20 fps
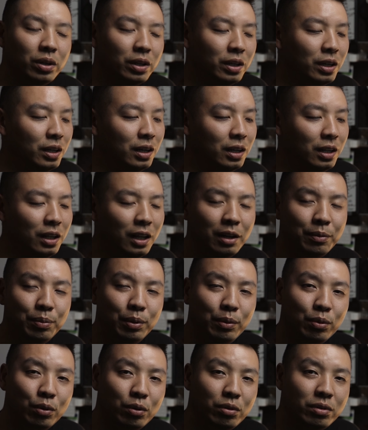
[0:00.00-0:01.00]
A lot of
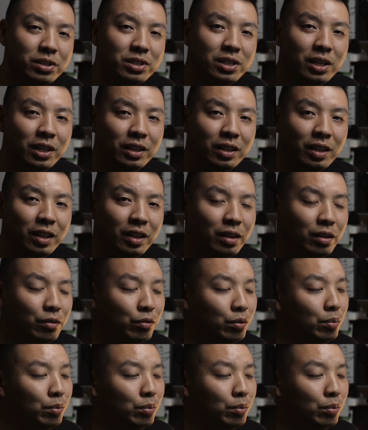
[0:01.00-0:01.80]
people were saying that the